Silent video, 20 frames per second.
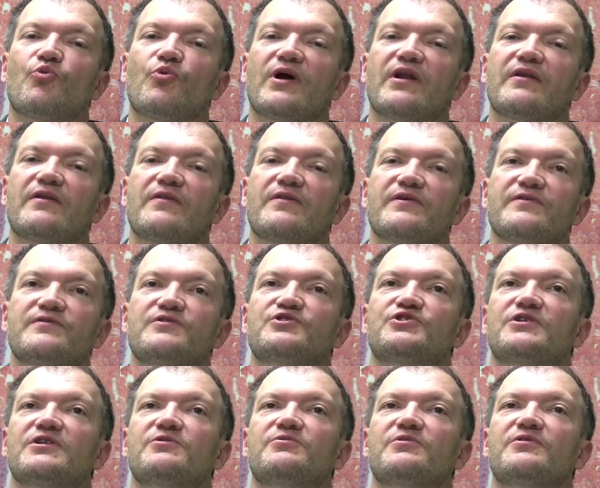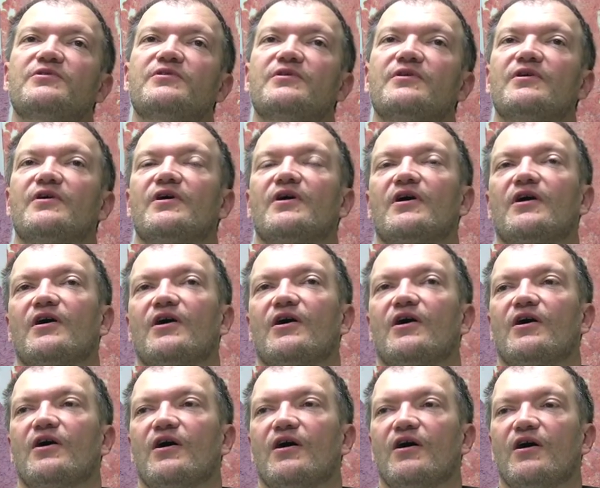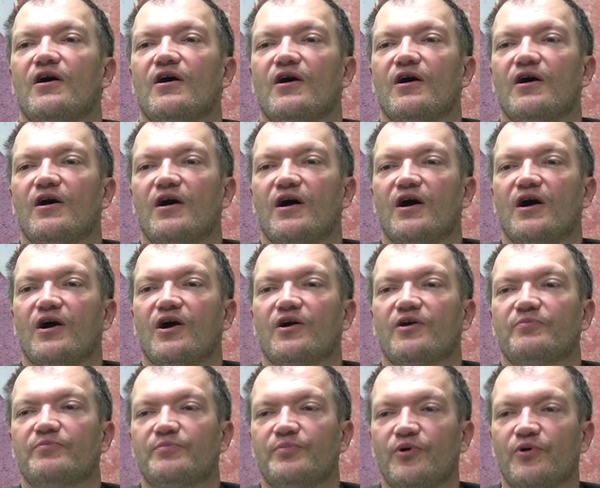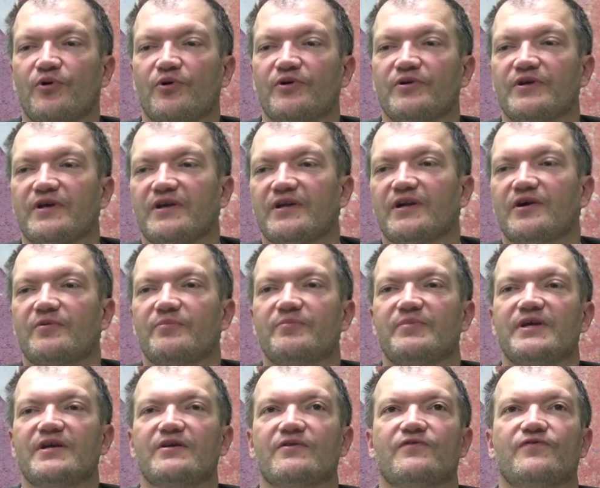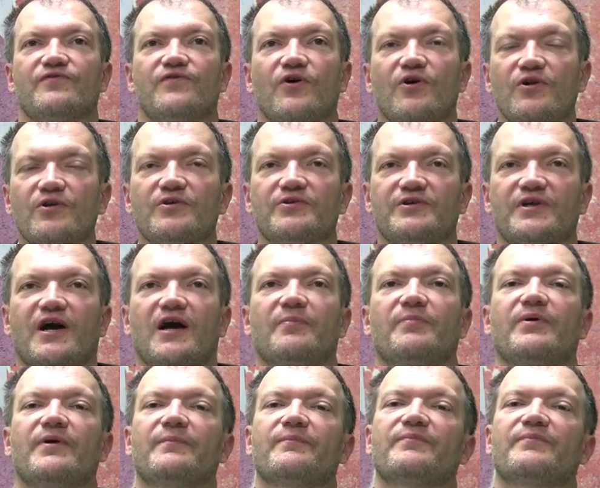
When these children are born and are being followed up,